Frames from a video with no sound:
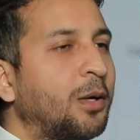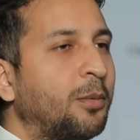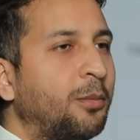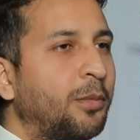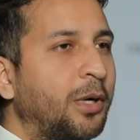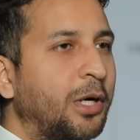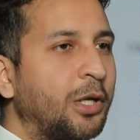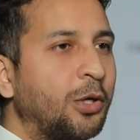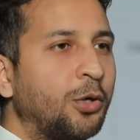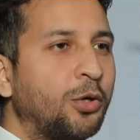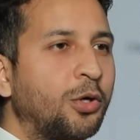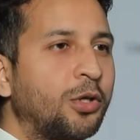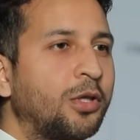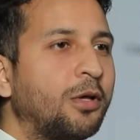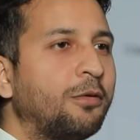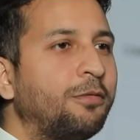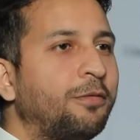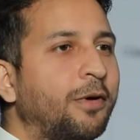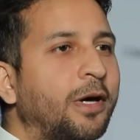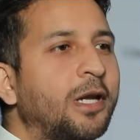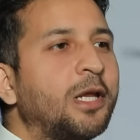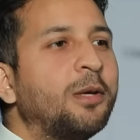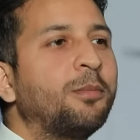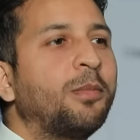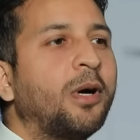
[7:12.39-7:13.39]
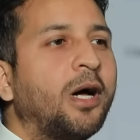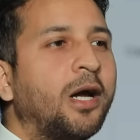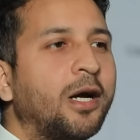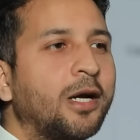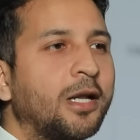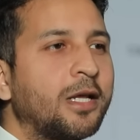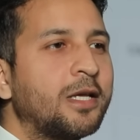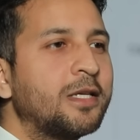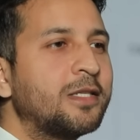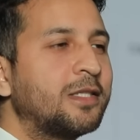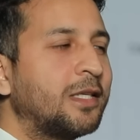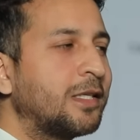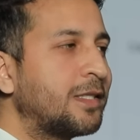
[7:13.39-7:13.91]
But you know the funny
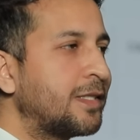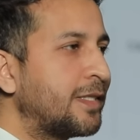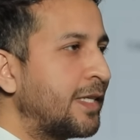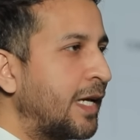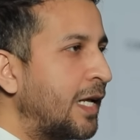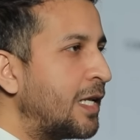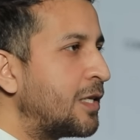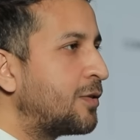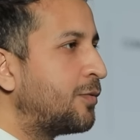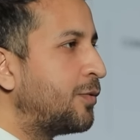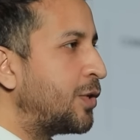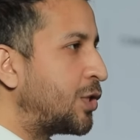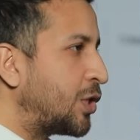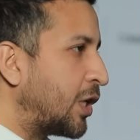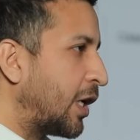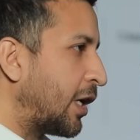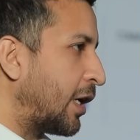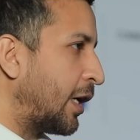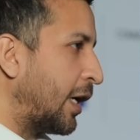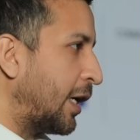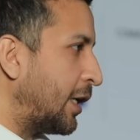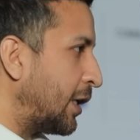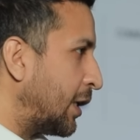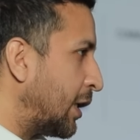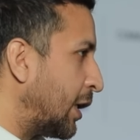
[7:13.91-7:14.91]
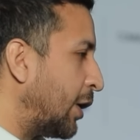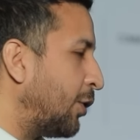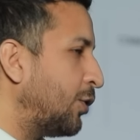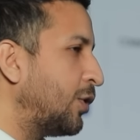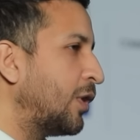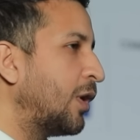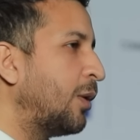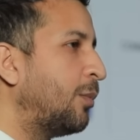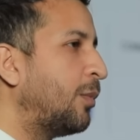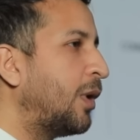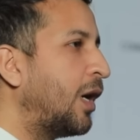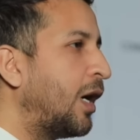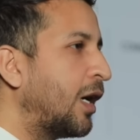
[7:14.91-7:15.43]
part is the cells which are right now
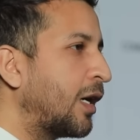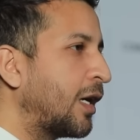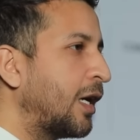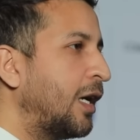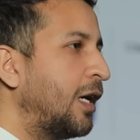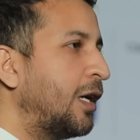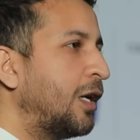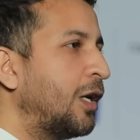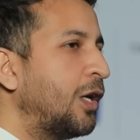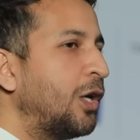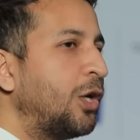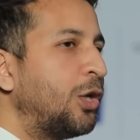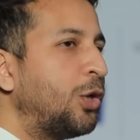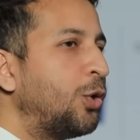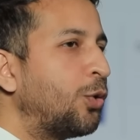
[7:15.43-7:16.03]
in the market,